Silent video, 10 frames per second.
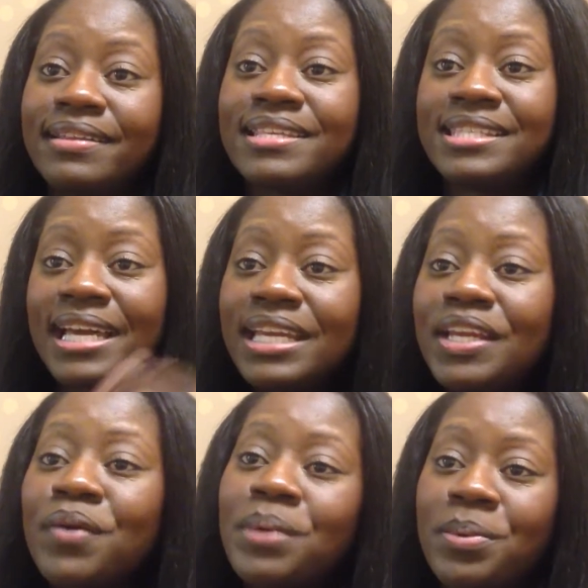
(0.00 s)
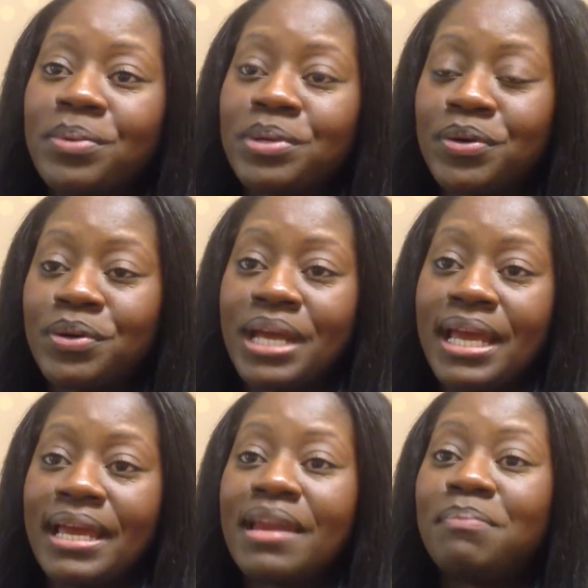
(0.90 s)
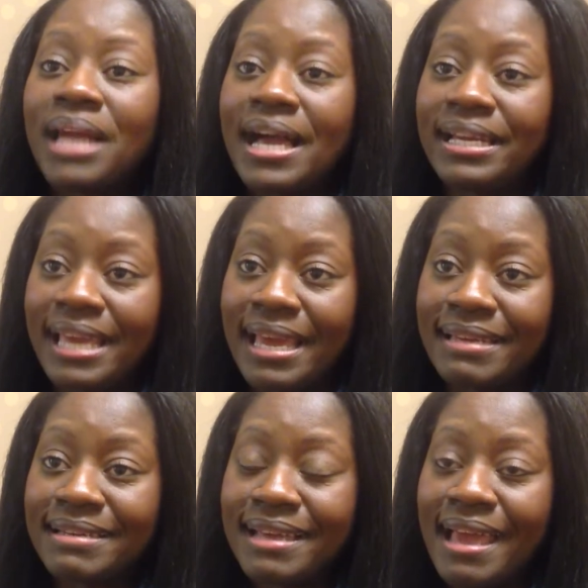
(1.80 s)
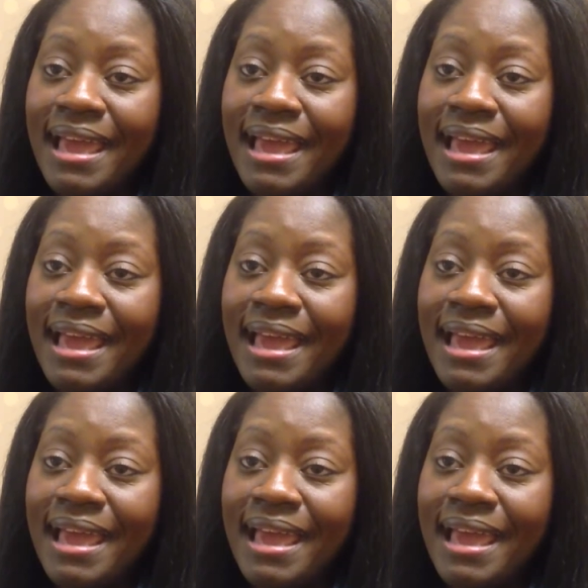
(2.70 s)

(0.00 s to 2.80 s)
the second year we were recruiting and applied again.